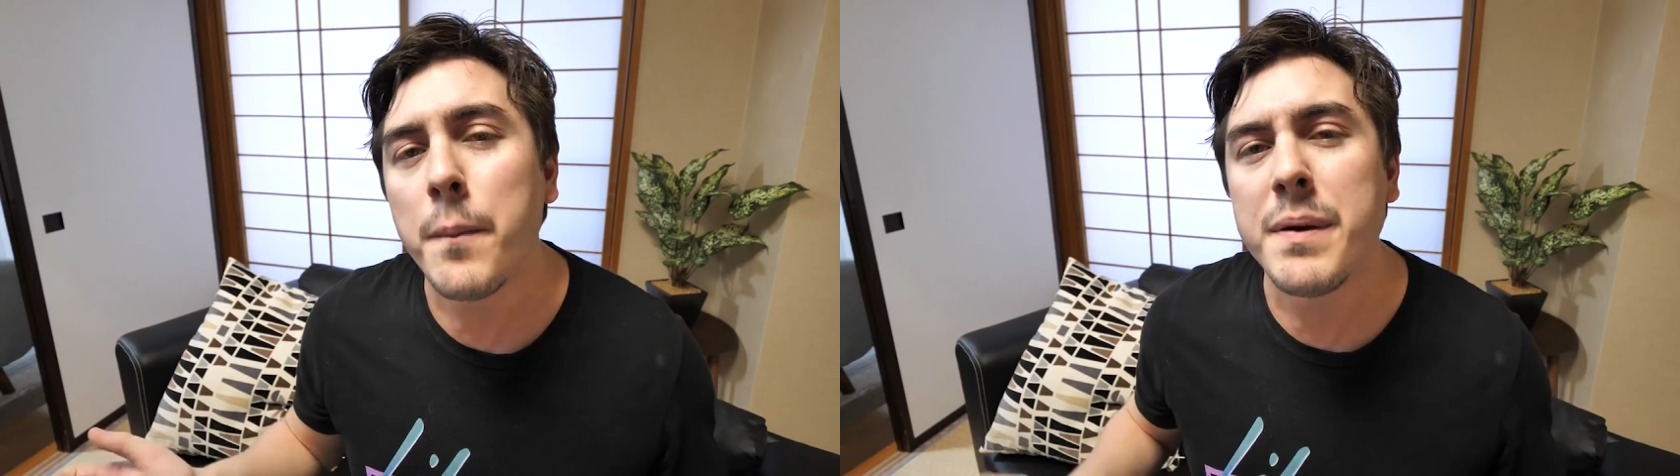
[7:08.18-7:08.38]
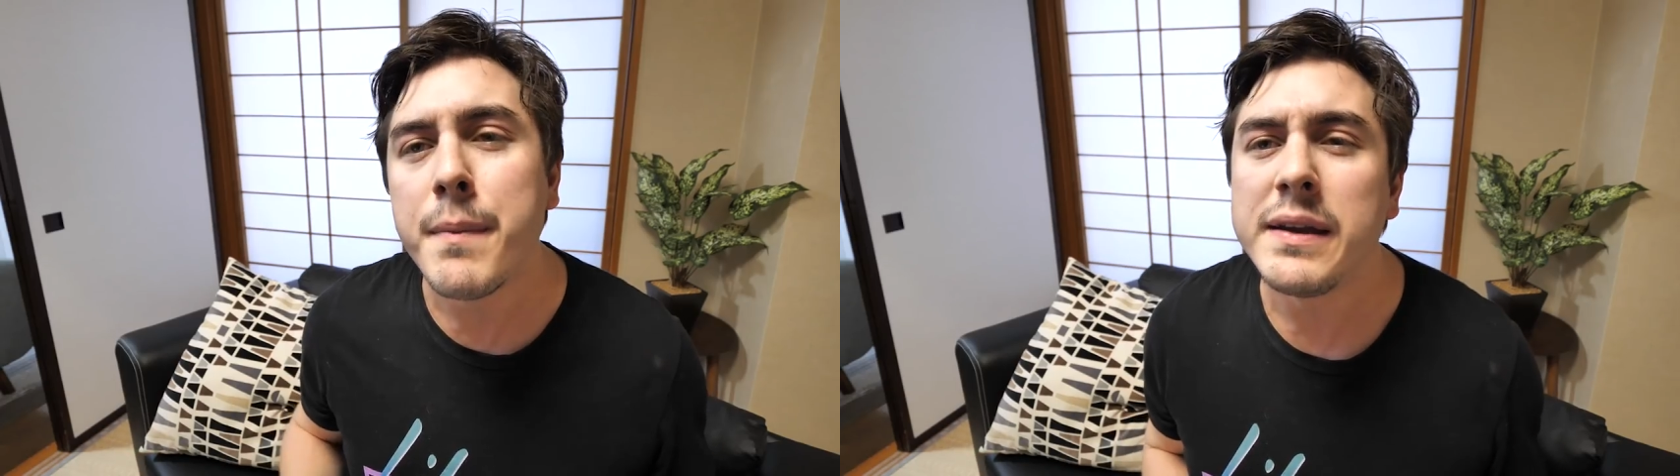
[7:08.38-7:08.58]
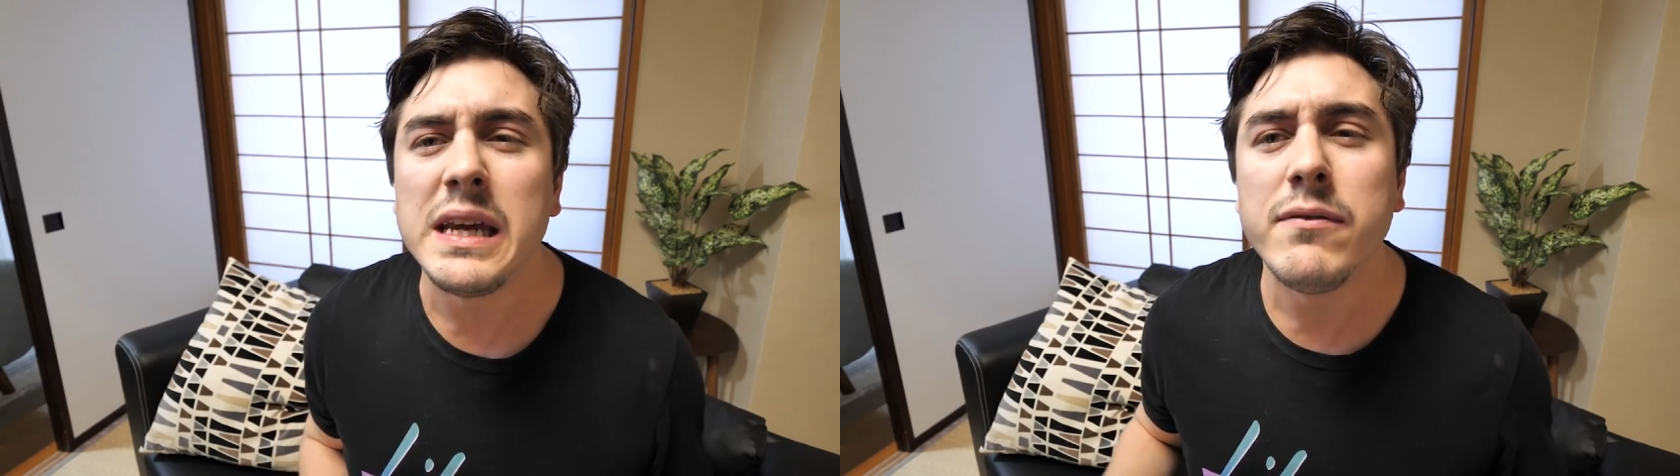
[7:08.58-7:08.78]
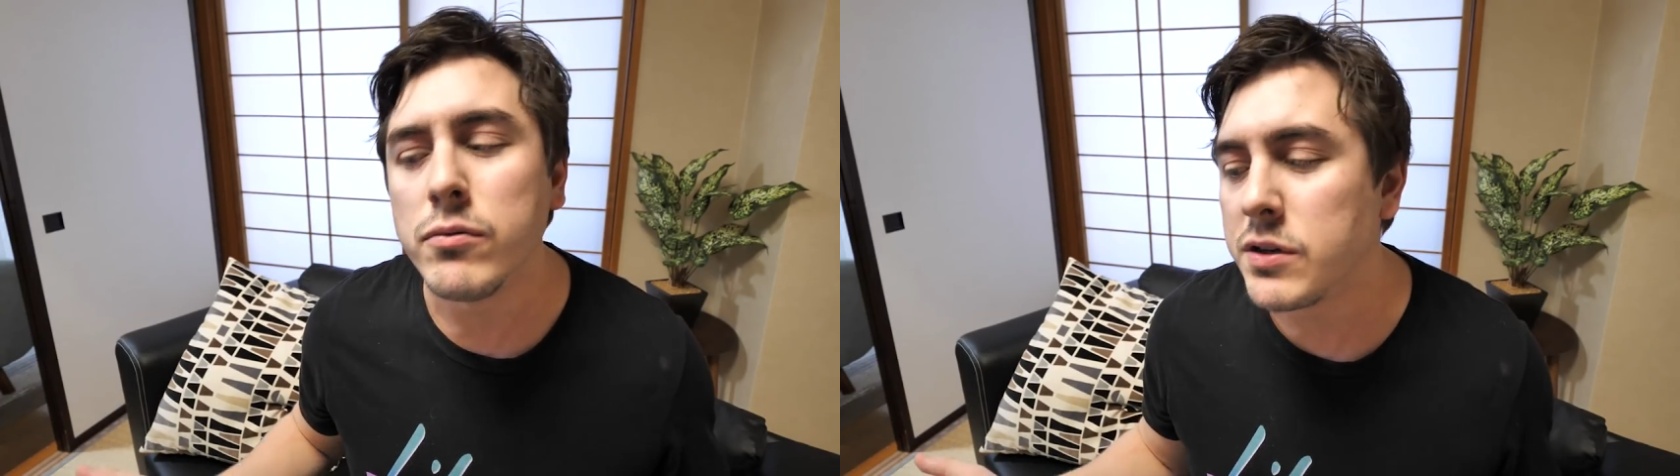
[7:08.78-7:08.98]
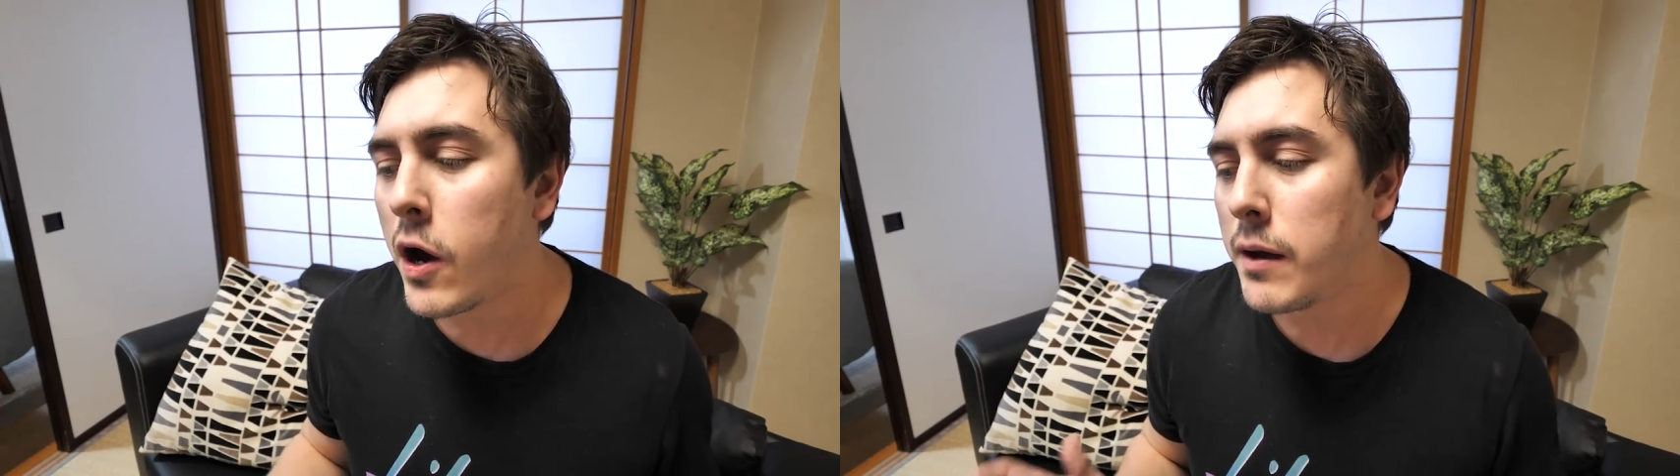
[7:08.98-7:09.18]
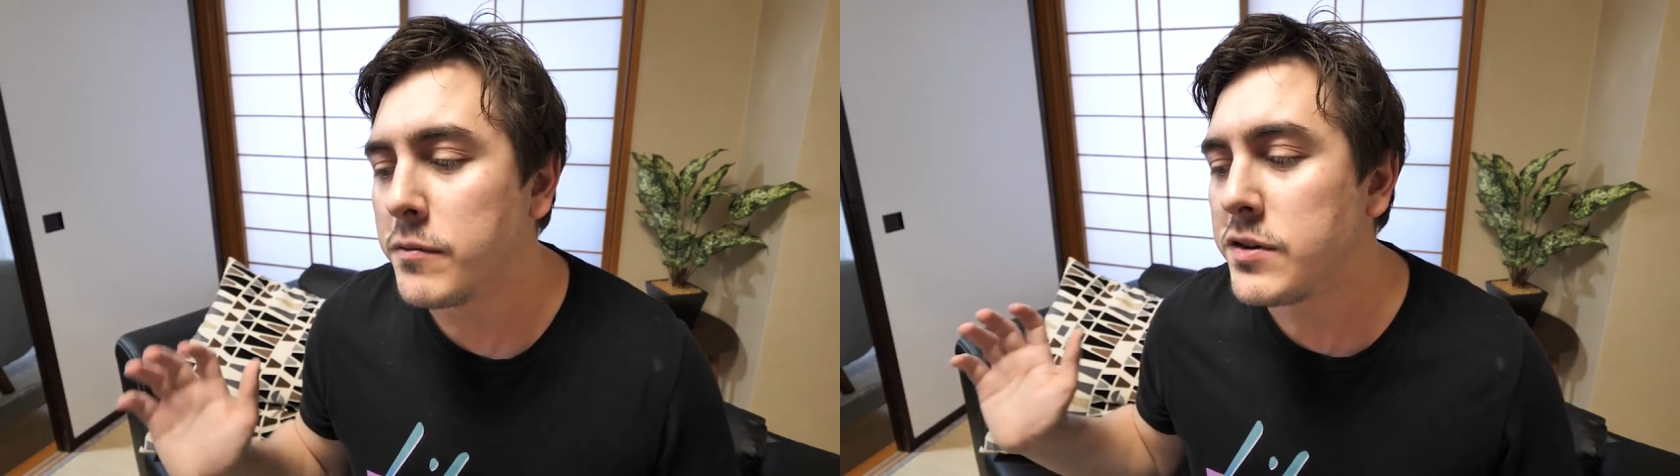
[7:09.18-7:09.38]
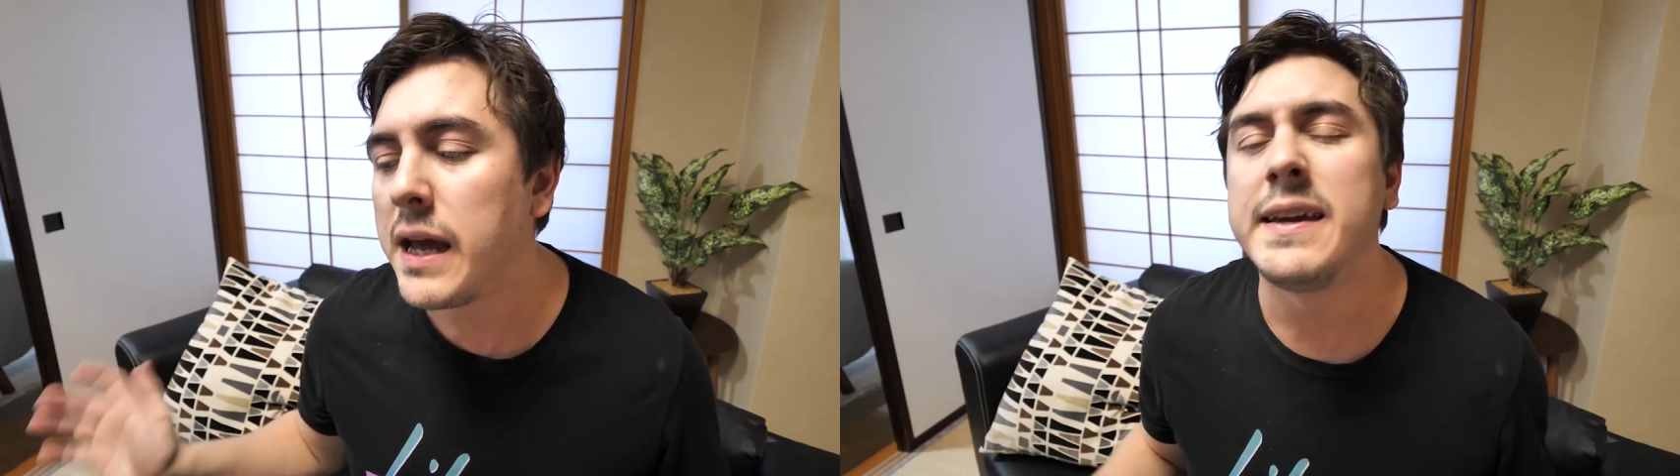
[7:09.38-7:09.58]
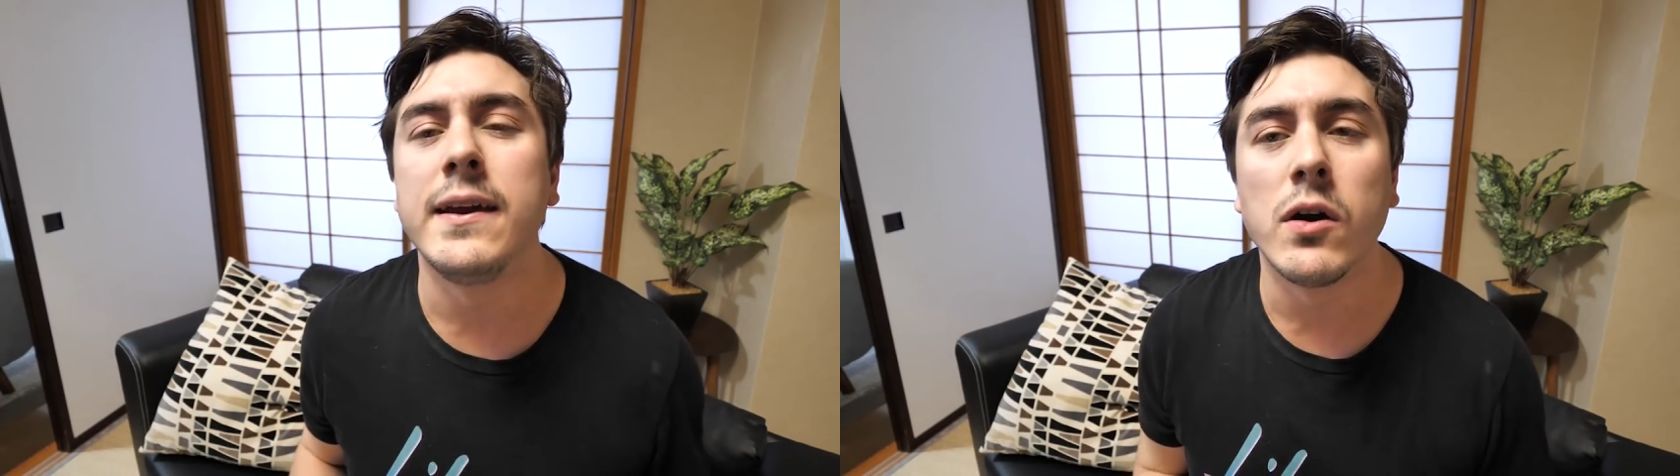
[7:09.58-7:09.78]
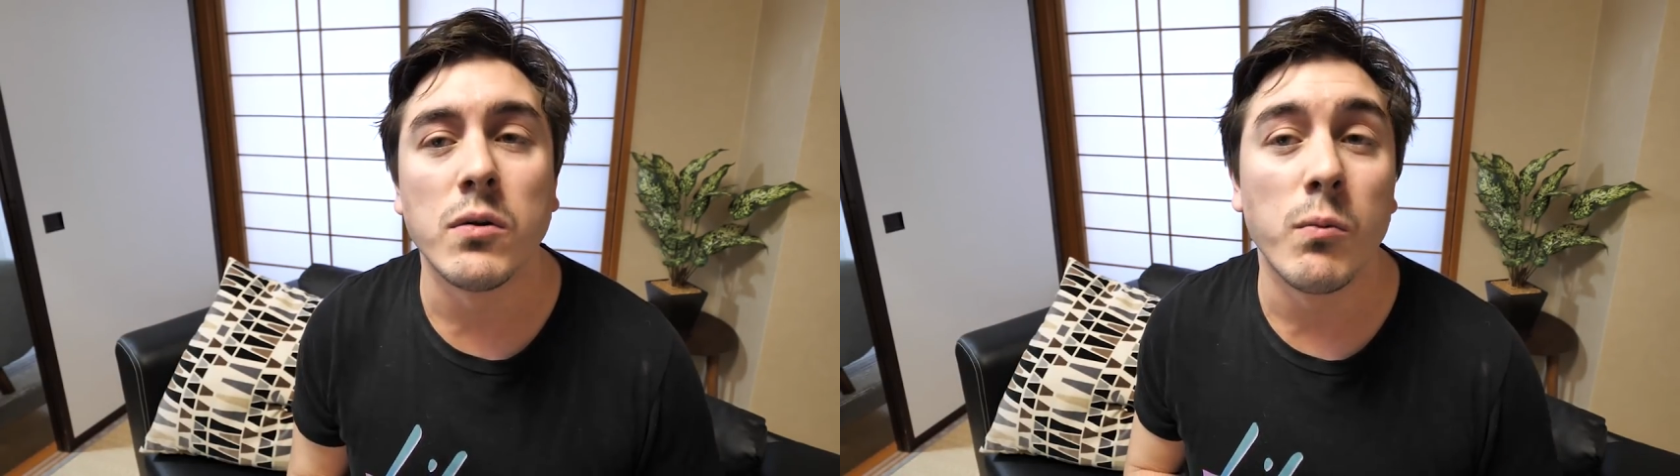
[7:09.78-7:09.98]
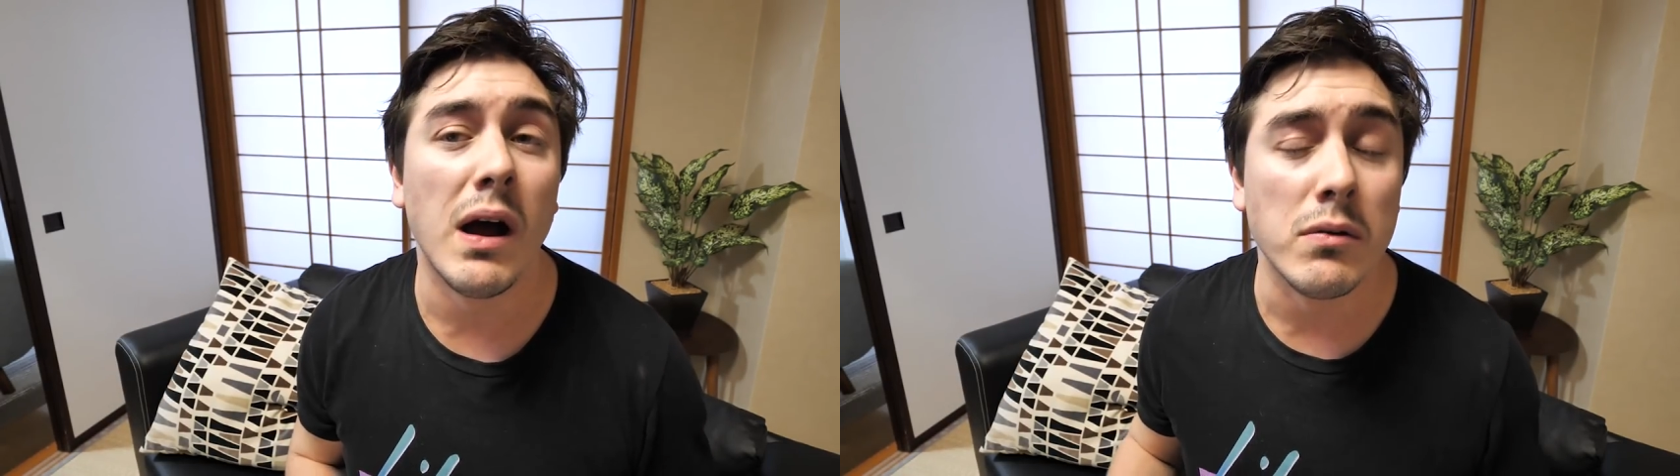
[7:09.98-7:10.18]
up in medieval times taking
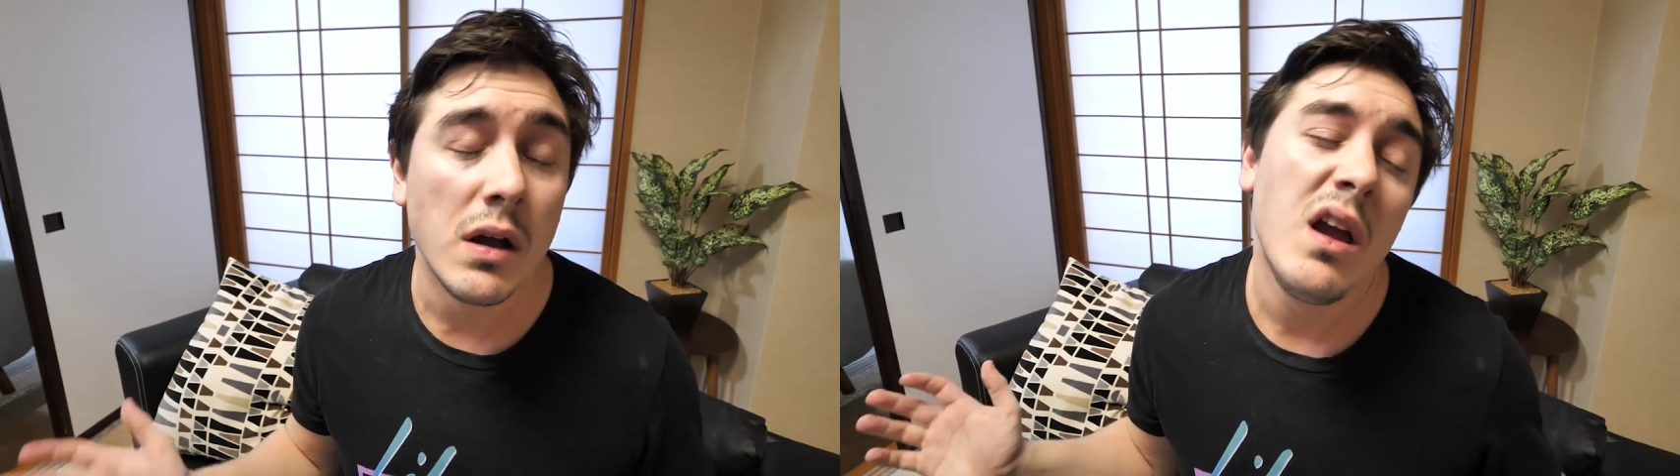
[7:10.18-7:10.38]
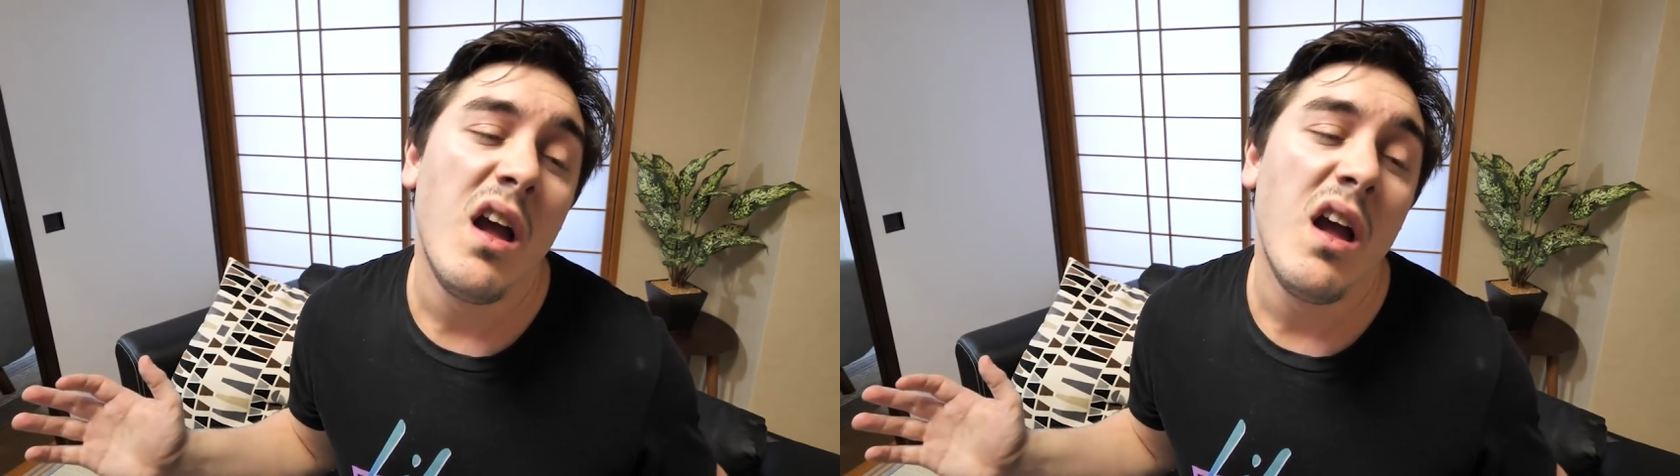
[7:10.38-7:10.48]
on, well,